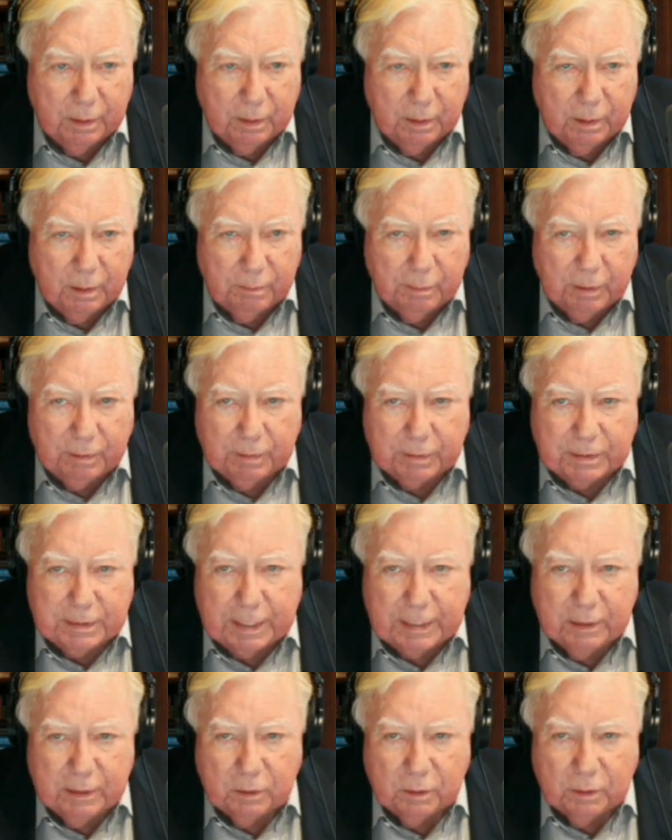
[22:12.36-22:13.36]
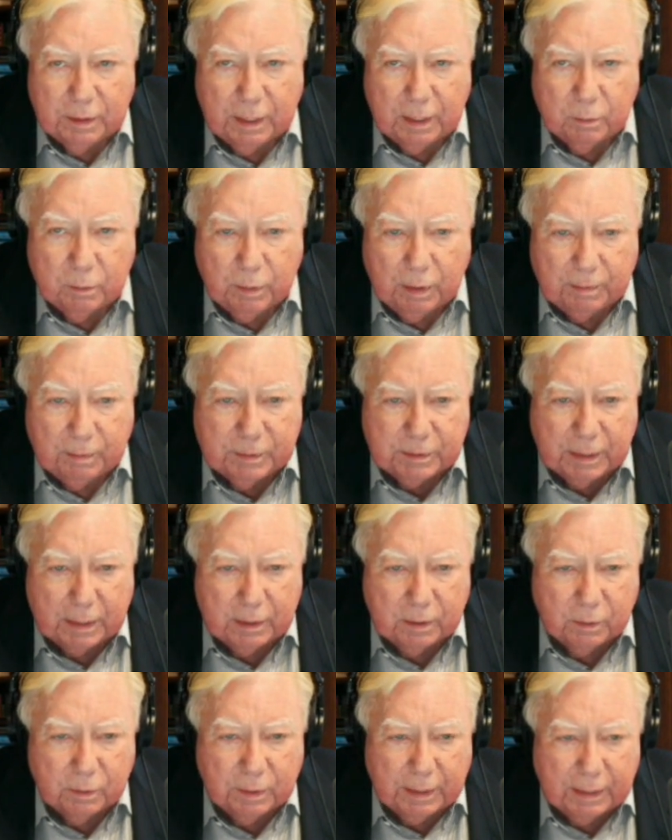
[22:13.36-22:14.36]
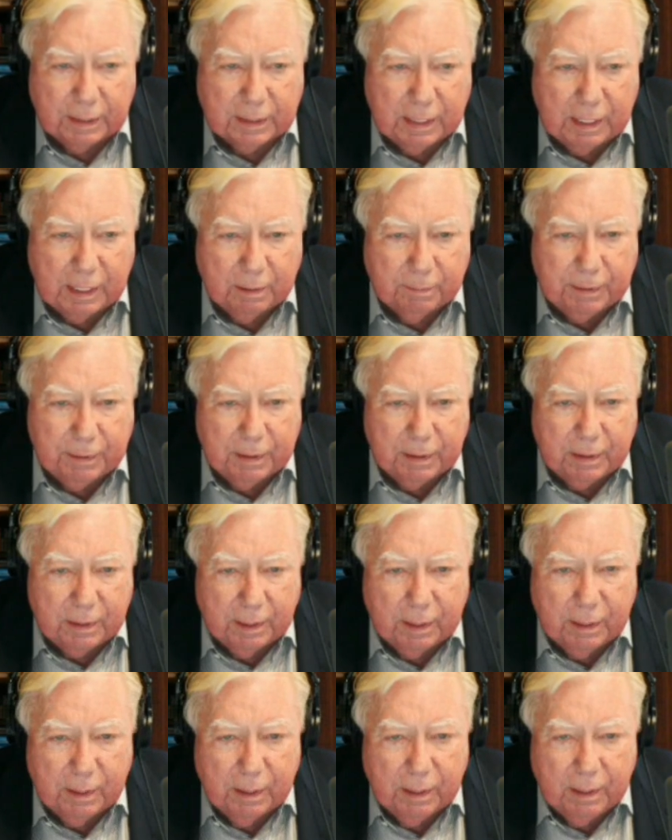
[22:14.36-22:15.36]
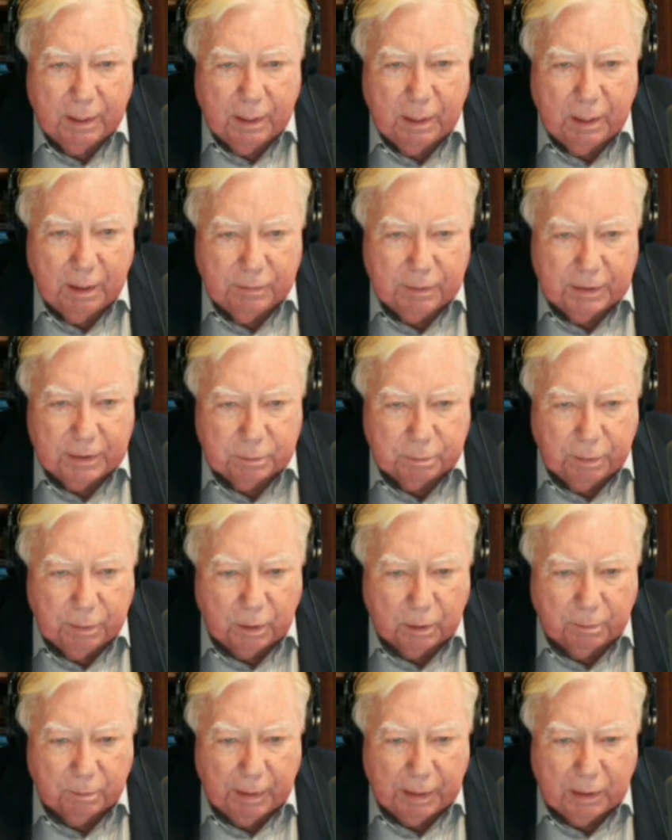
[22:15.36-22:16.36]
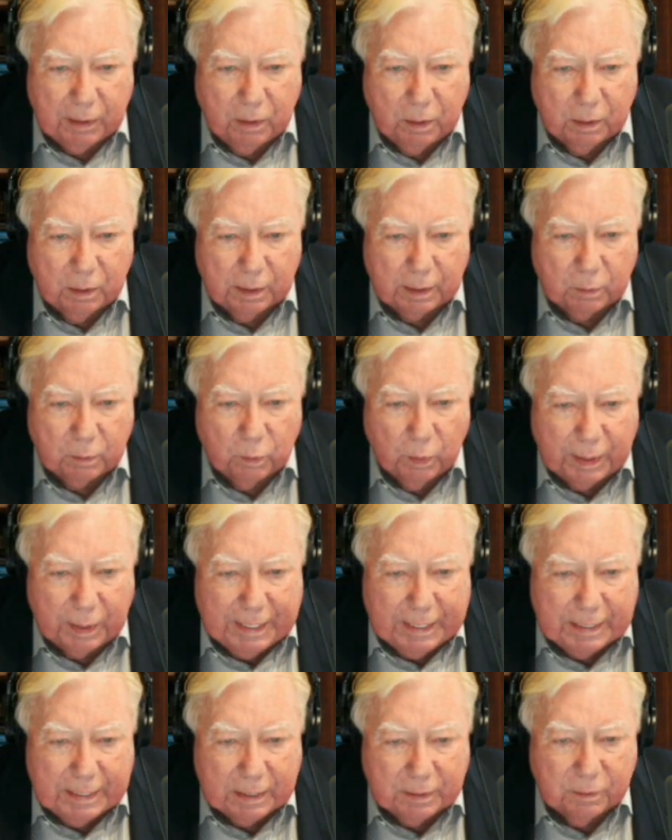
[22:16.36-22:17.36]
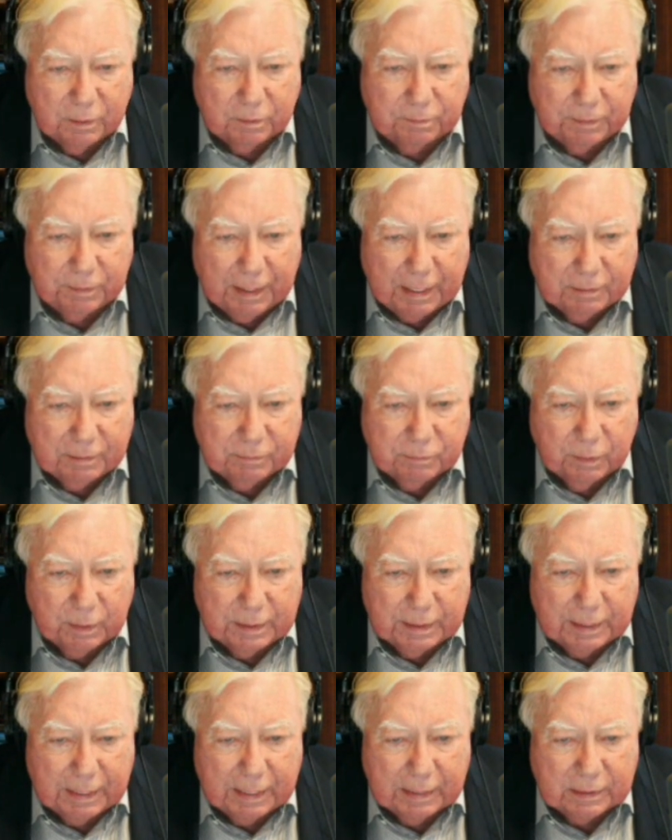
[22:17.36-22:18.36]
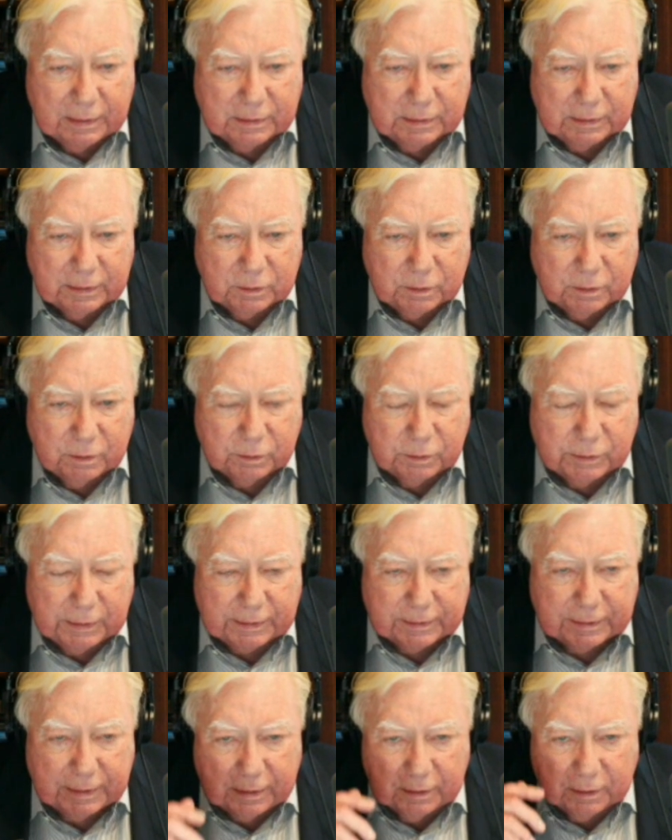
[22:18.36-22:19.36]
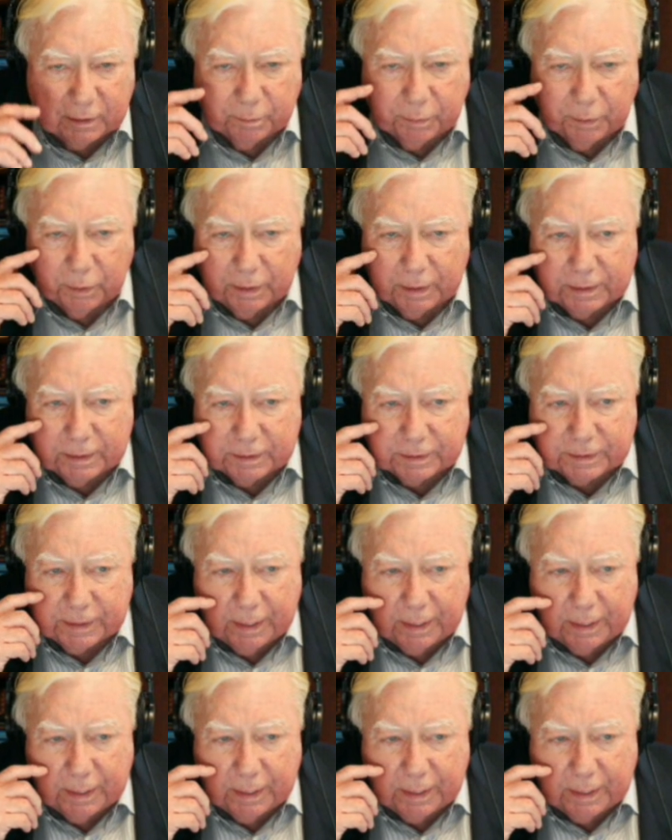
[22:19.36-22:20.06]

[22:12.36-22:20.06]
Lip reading: But if you take a look at our website, you can get a copy of this book by calling 1-800-519-6268. The book is